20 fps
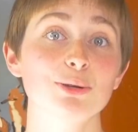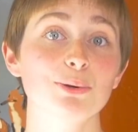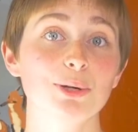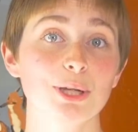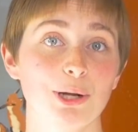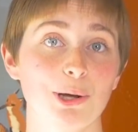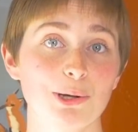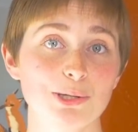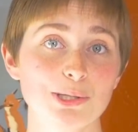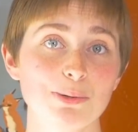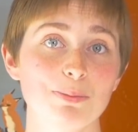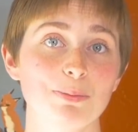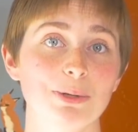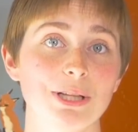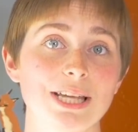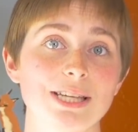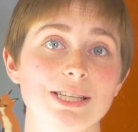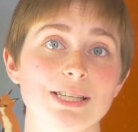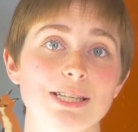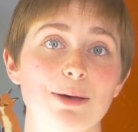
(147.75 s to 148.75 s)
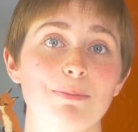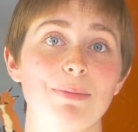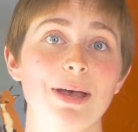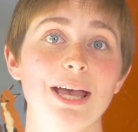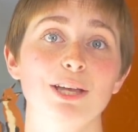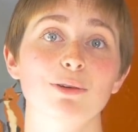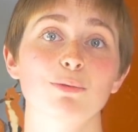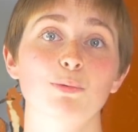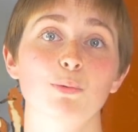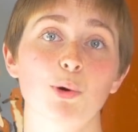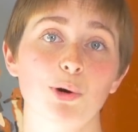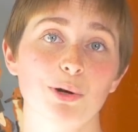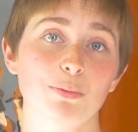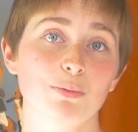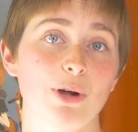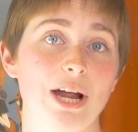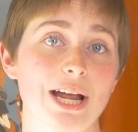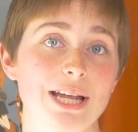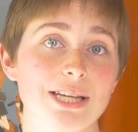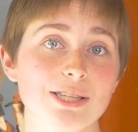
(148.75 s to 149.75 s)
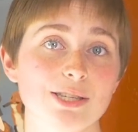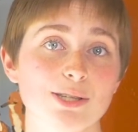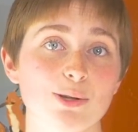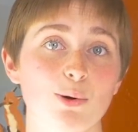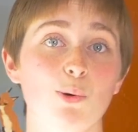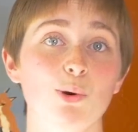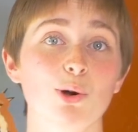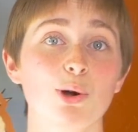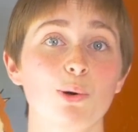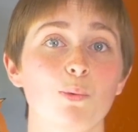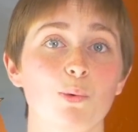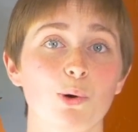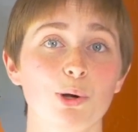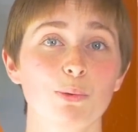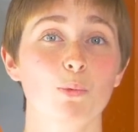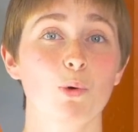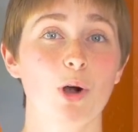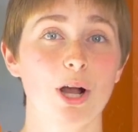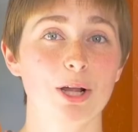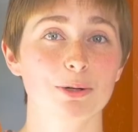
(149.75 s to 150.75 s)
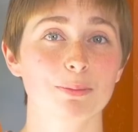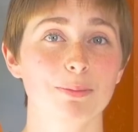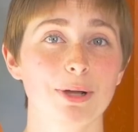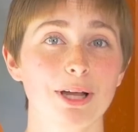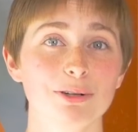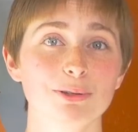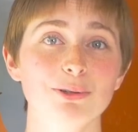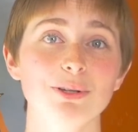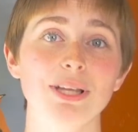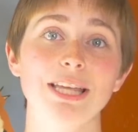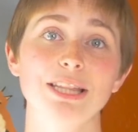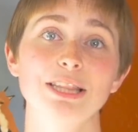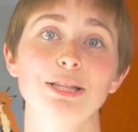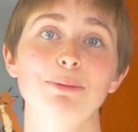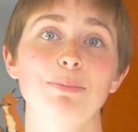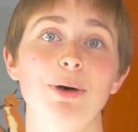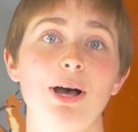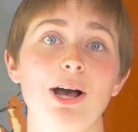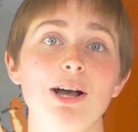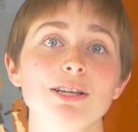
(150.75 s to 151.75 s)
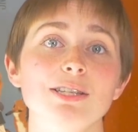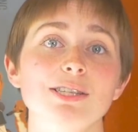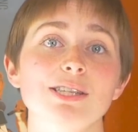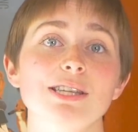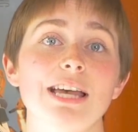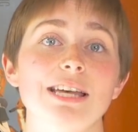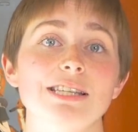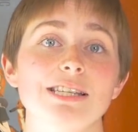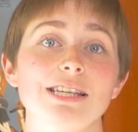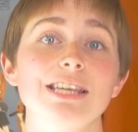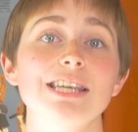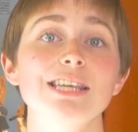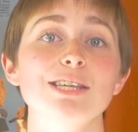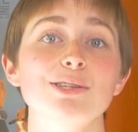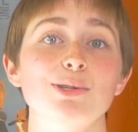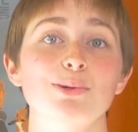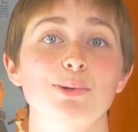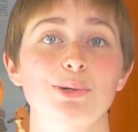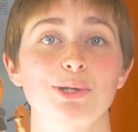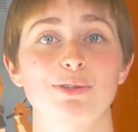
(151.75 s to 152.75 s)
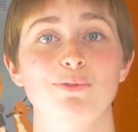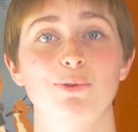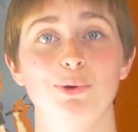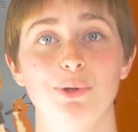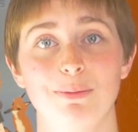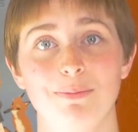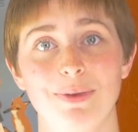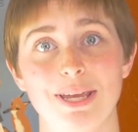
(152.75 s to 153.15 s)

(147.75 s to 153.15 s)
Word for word: You can also place a bag of warm rice or a warm water bottle in the box as a heat source for the